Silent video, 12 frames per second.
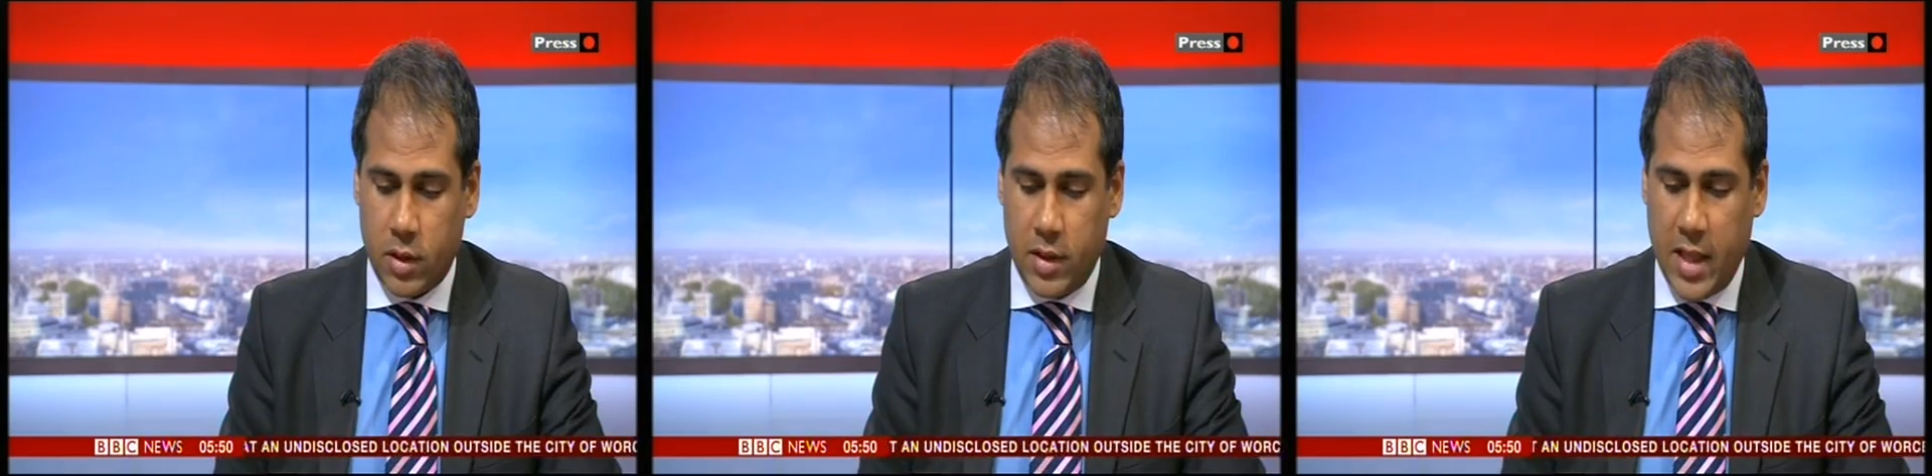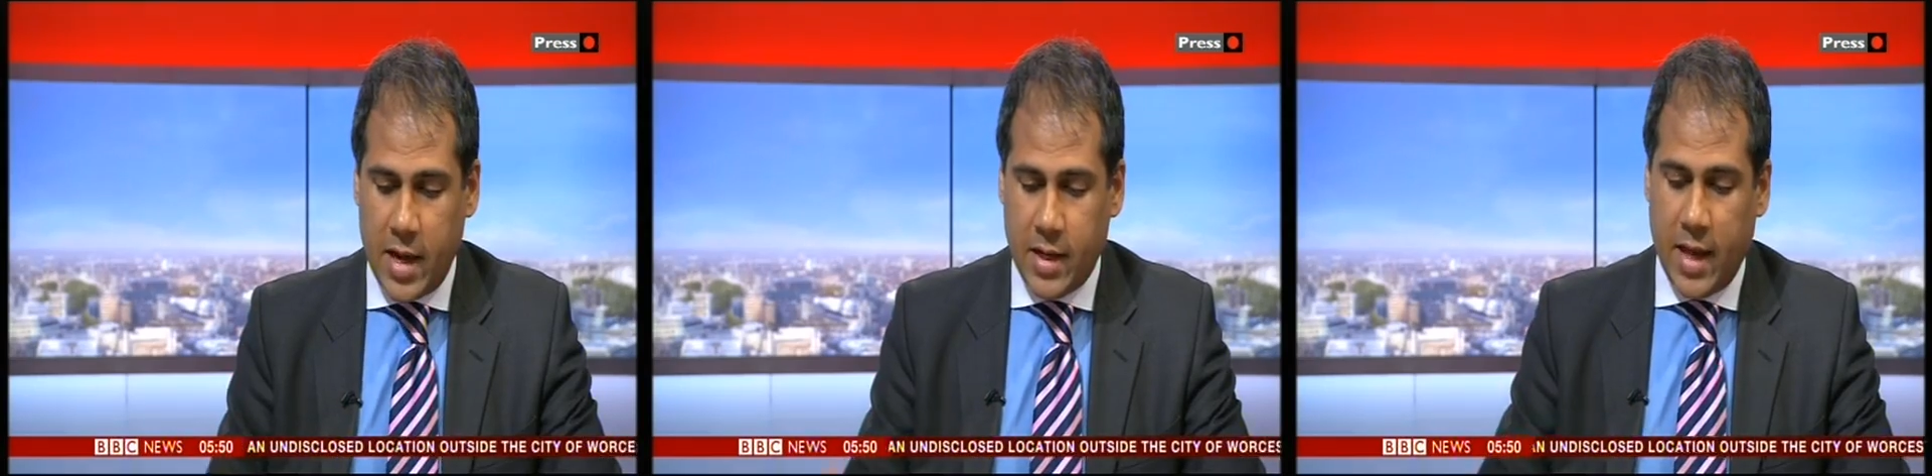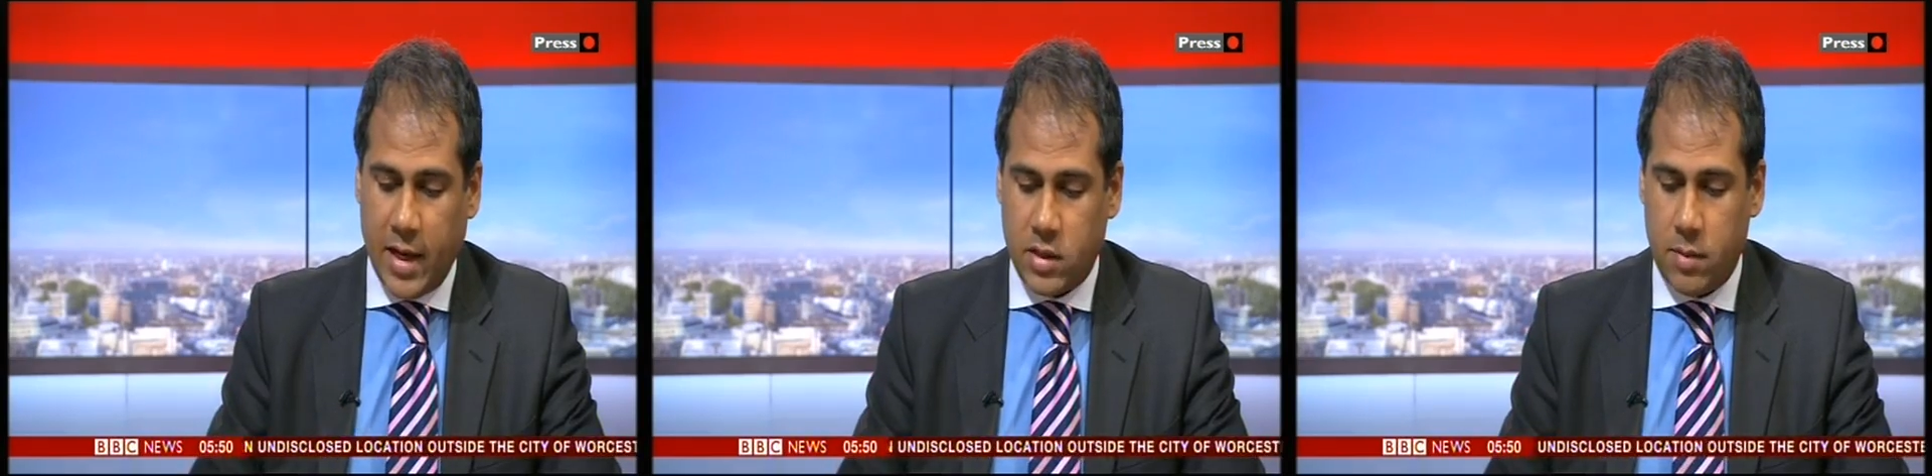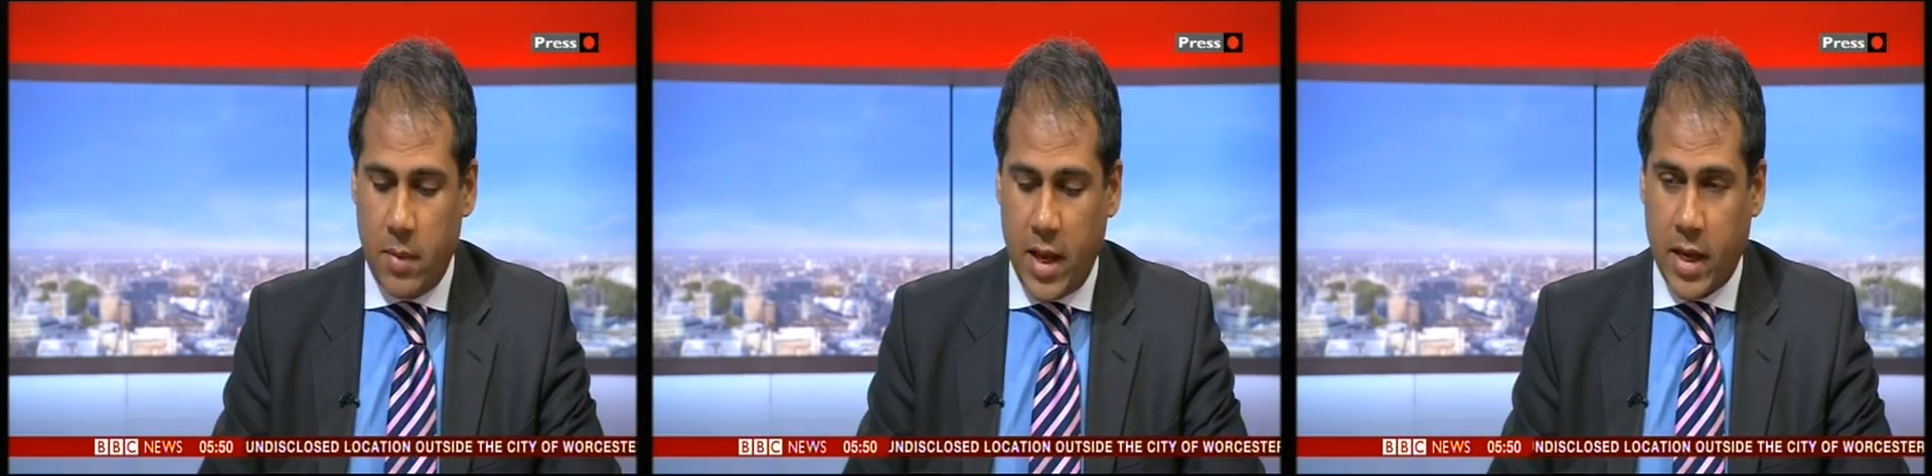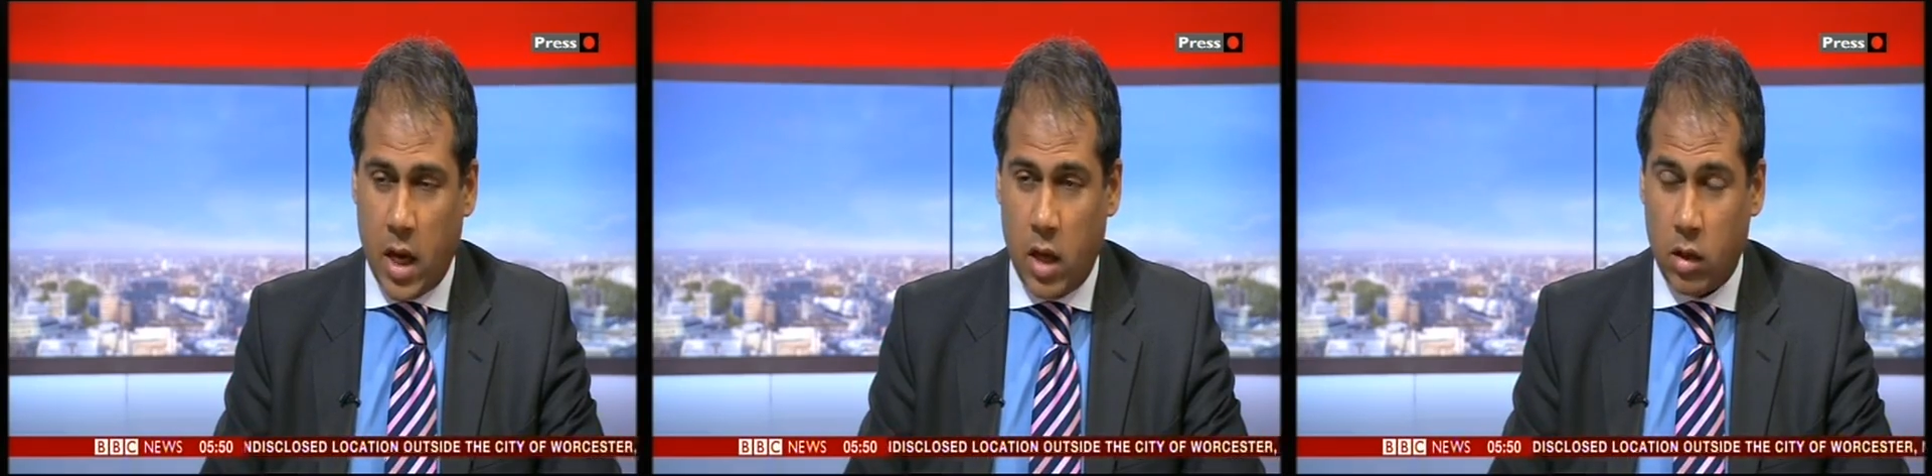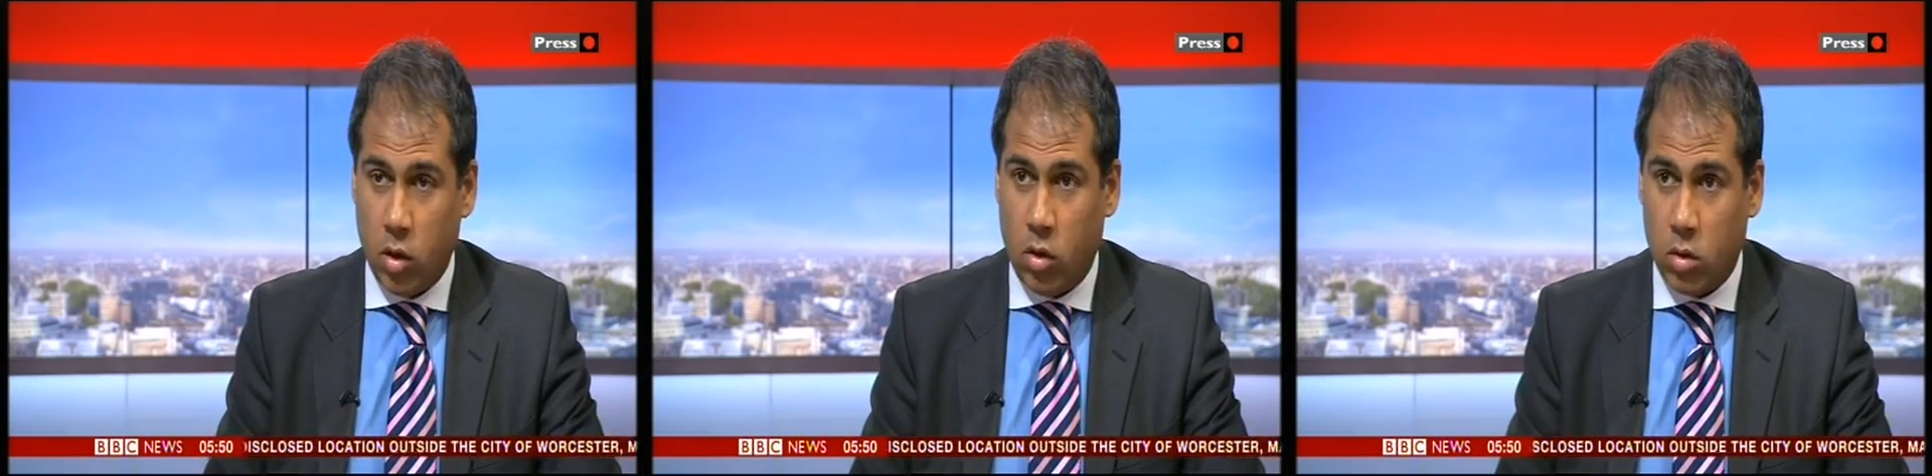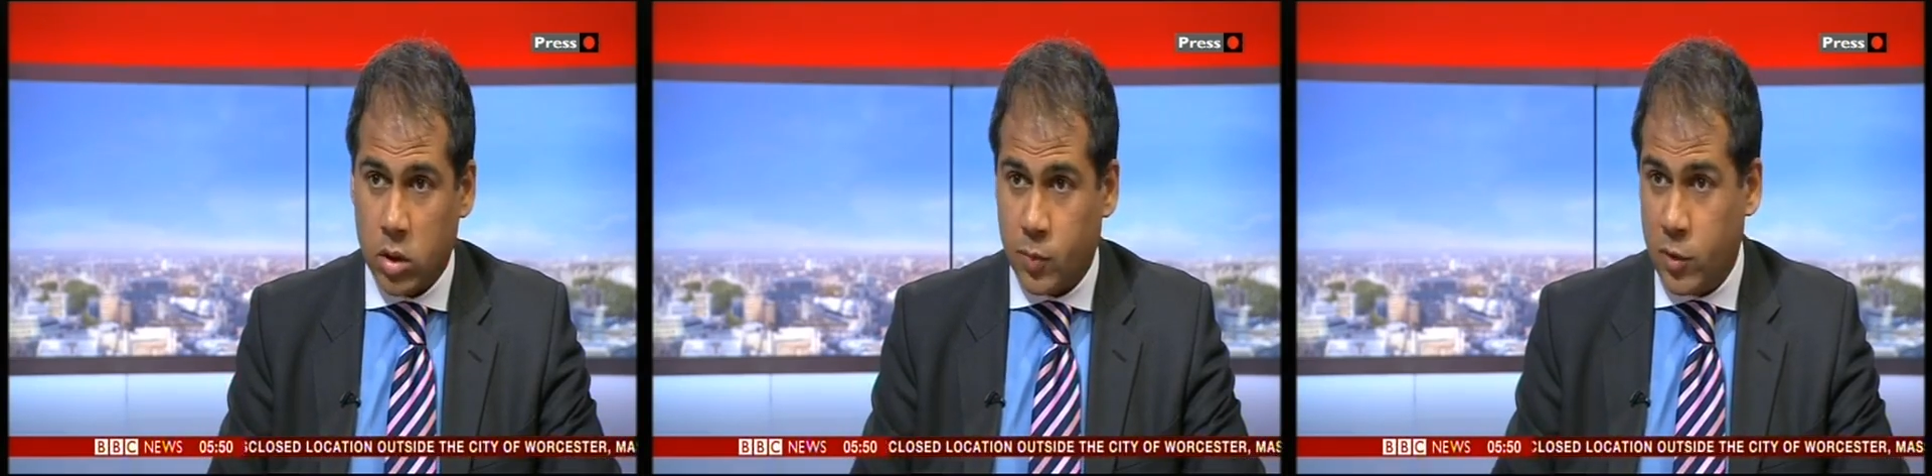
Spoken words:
then get to make our laws.